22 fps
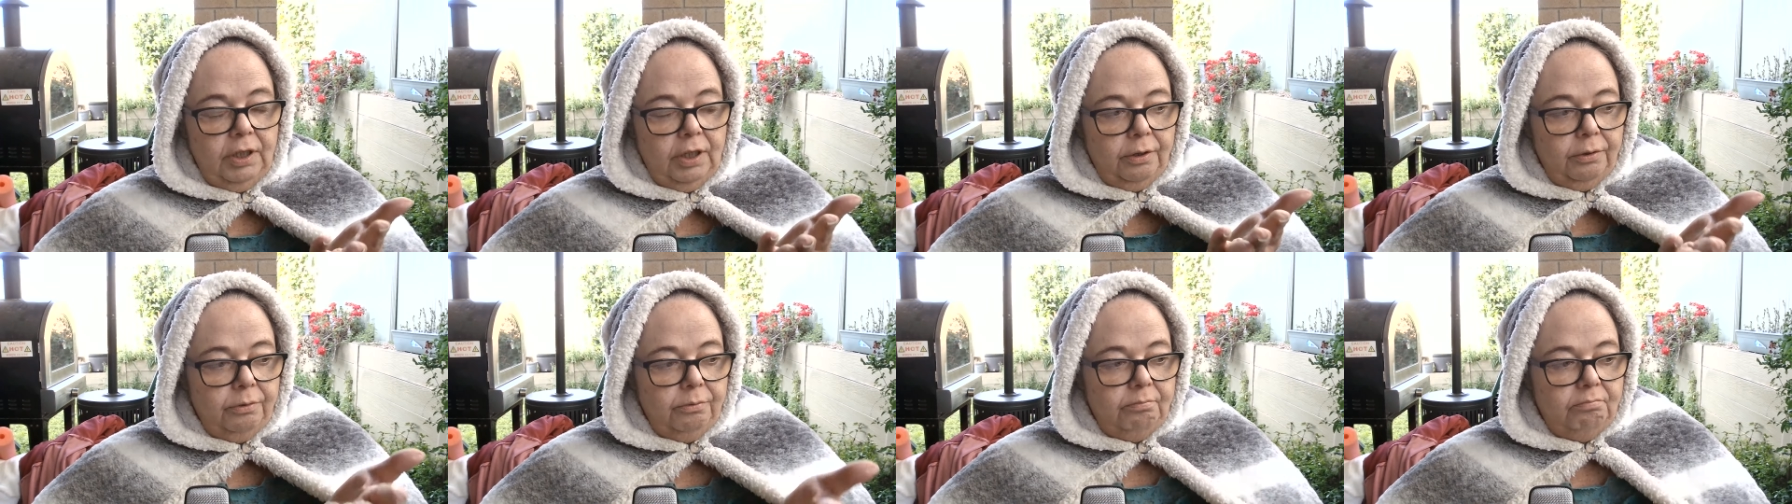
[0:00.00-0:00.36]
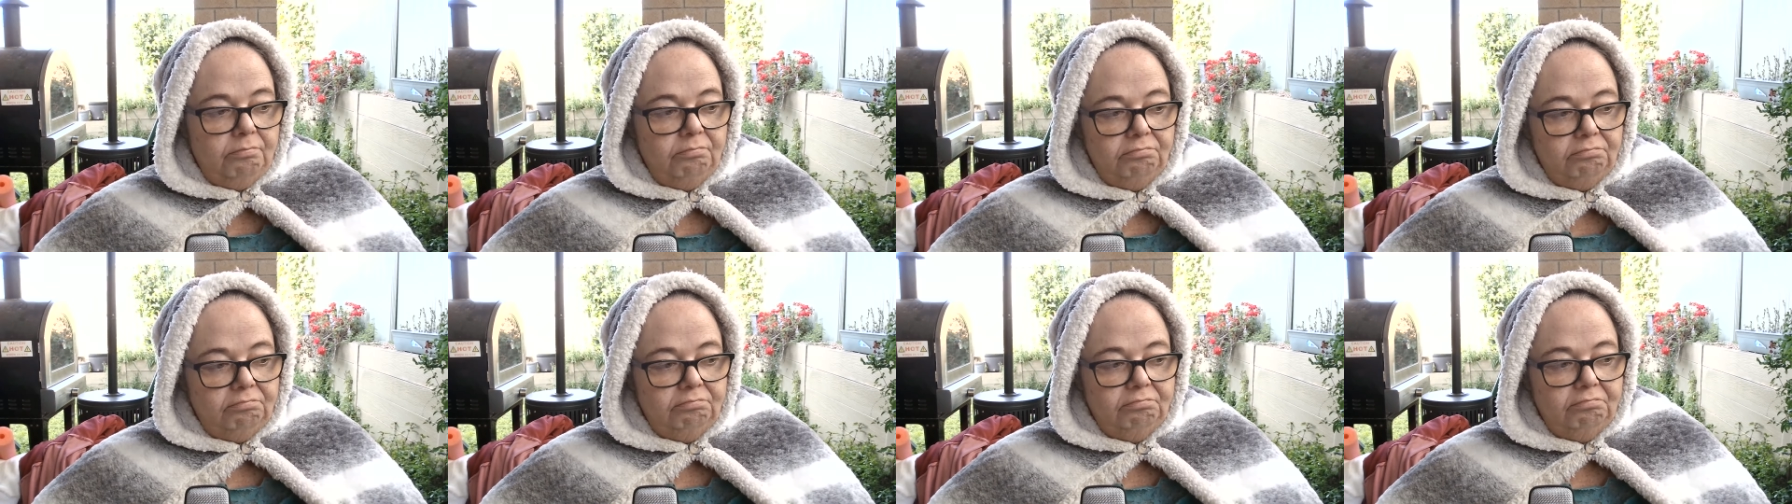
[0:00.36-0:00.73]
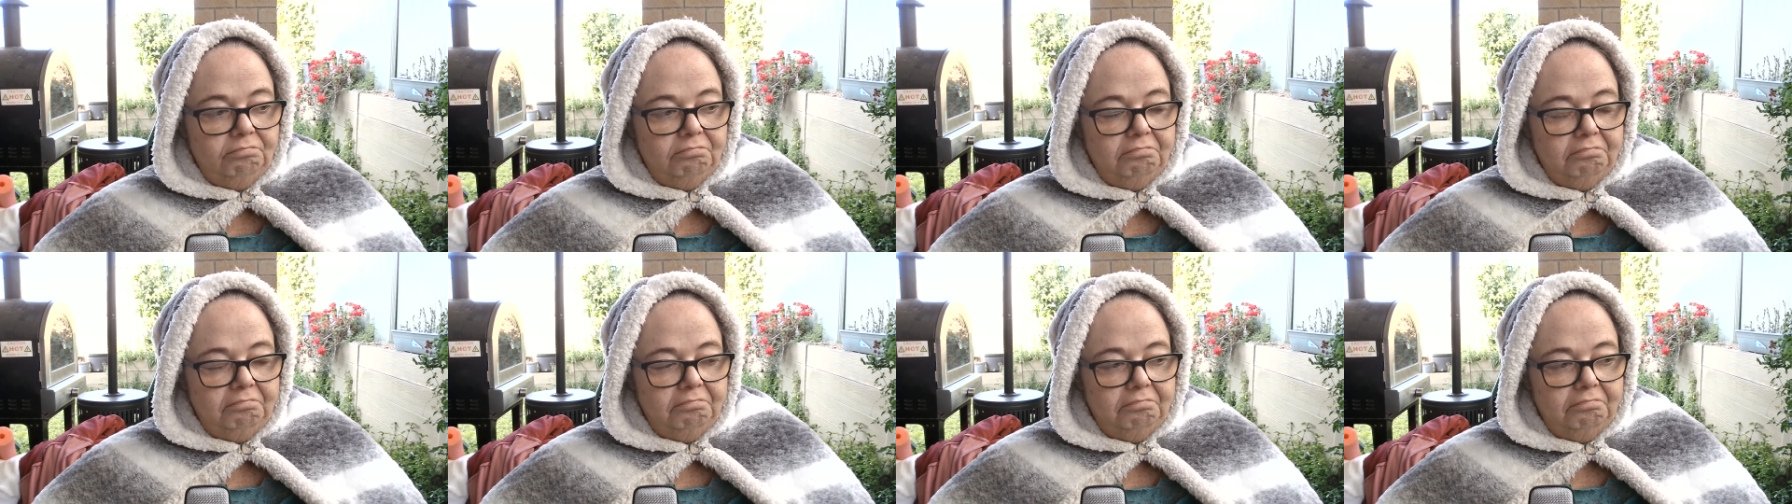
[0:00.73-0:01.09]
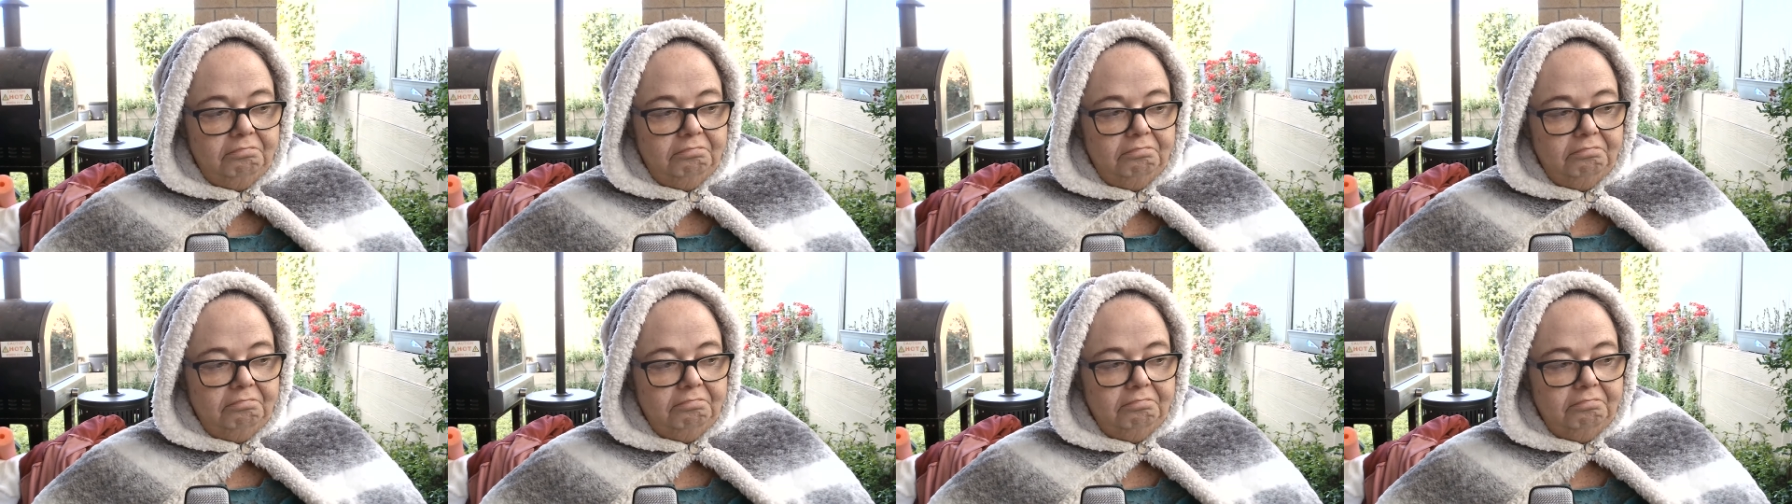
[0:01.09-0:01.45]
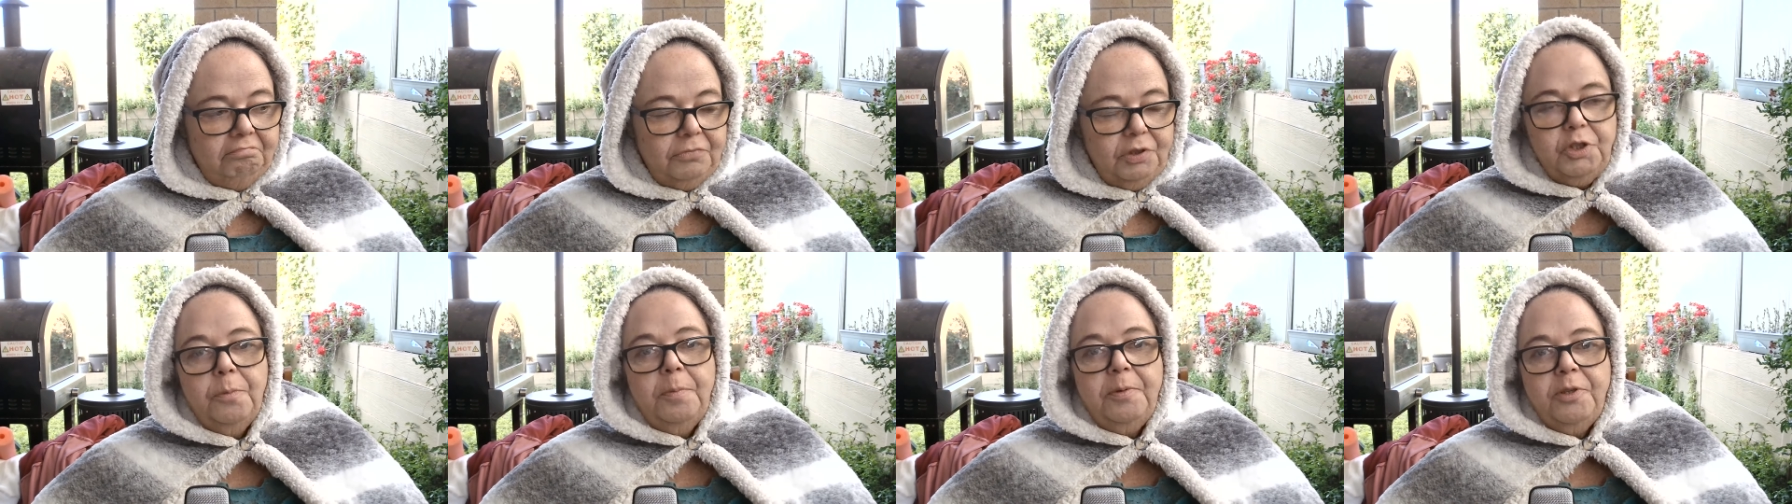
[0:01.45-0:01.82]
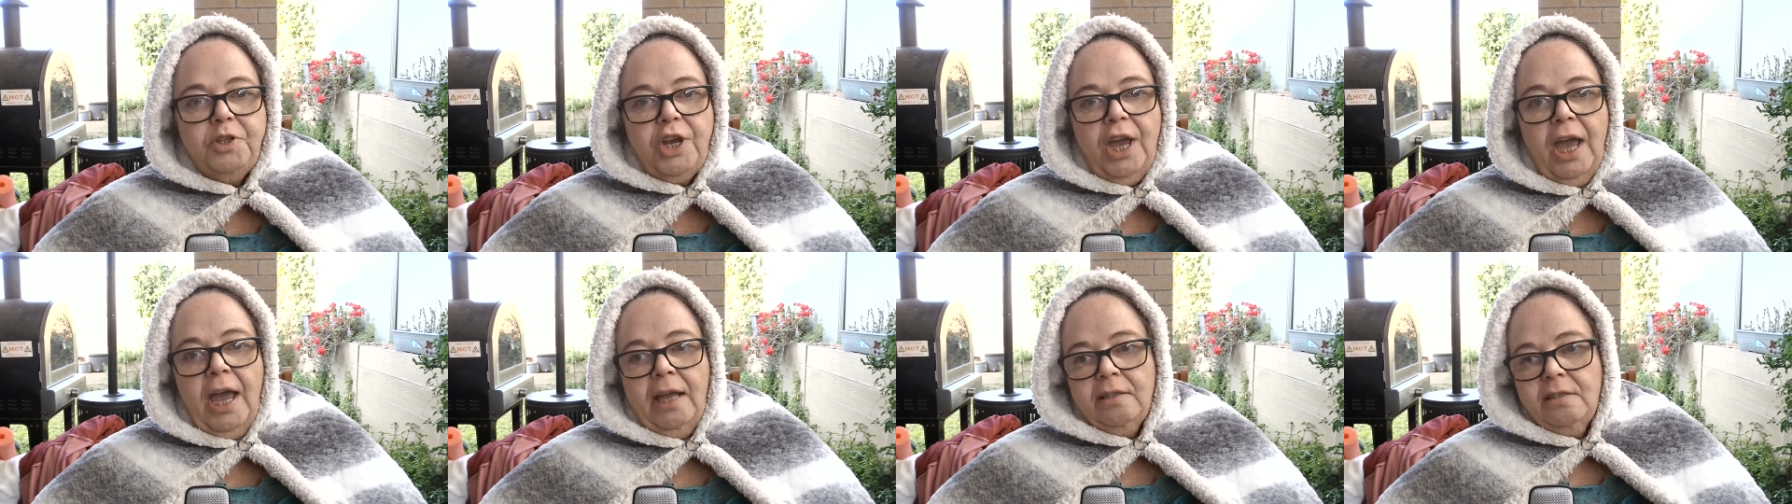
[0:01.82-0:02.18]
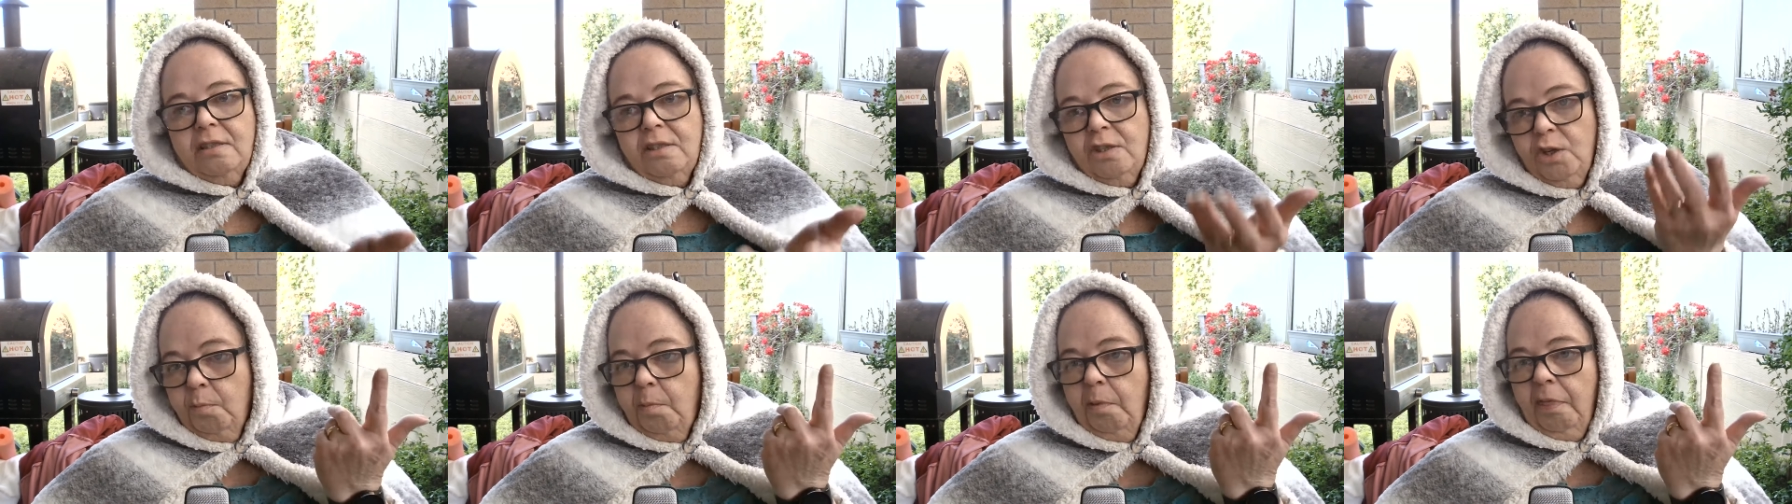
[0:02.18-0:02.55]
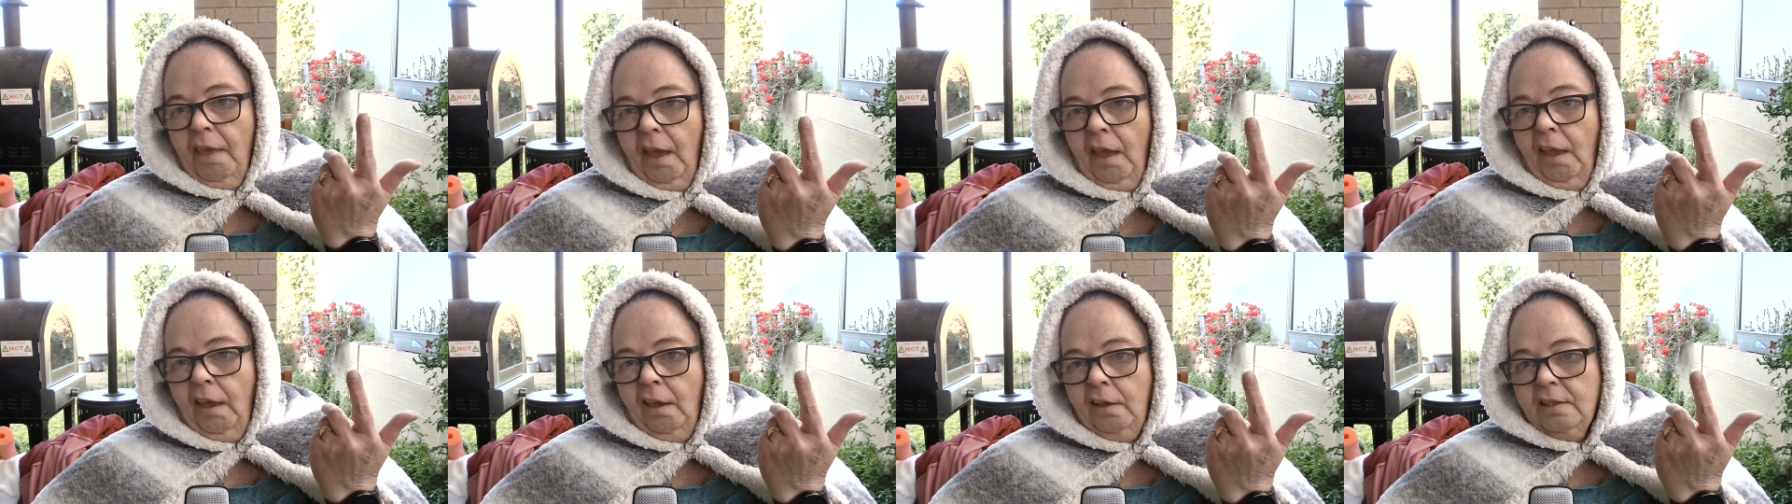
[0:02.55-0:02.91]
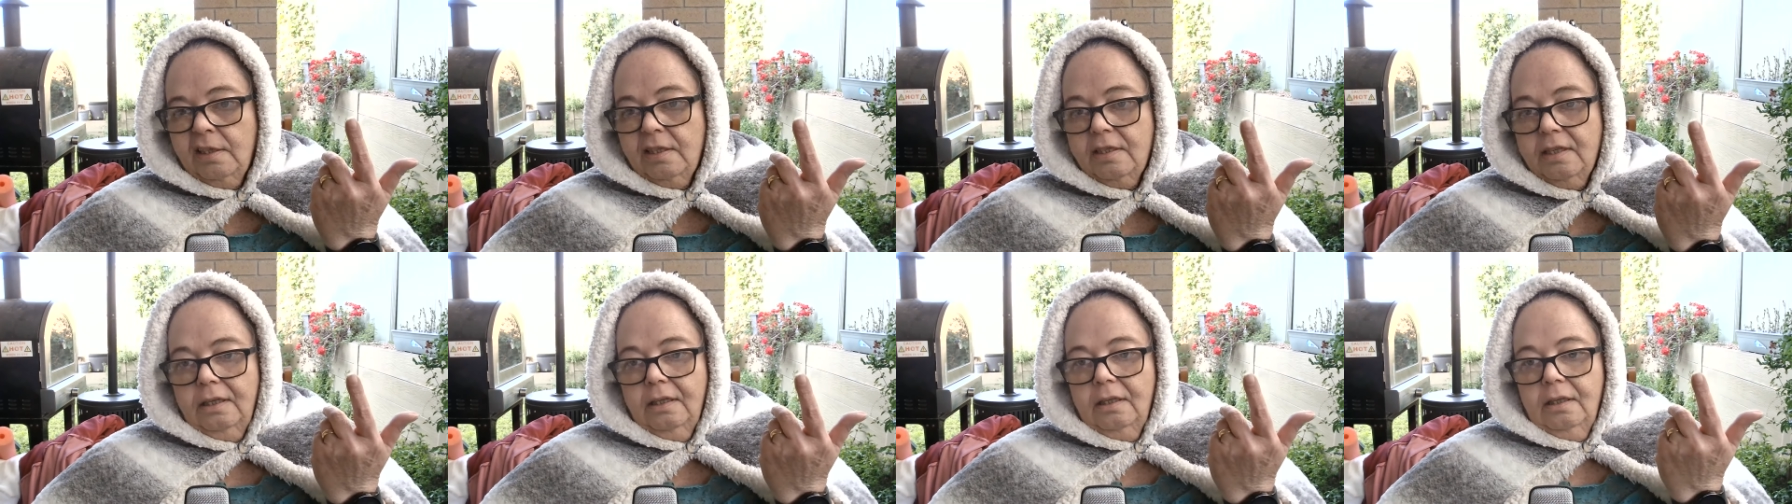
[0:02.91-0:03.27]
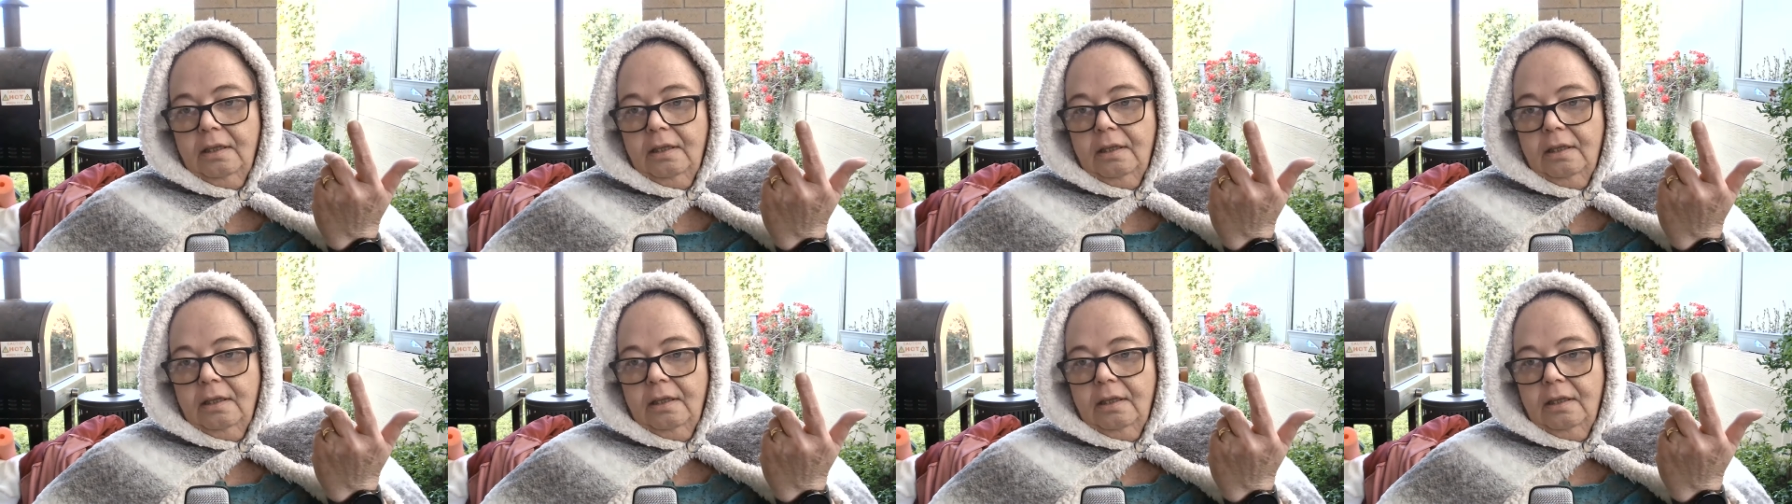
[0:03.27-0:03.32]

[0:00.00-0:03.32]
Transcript: know, super chats, super thanks.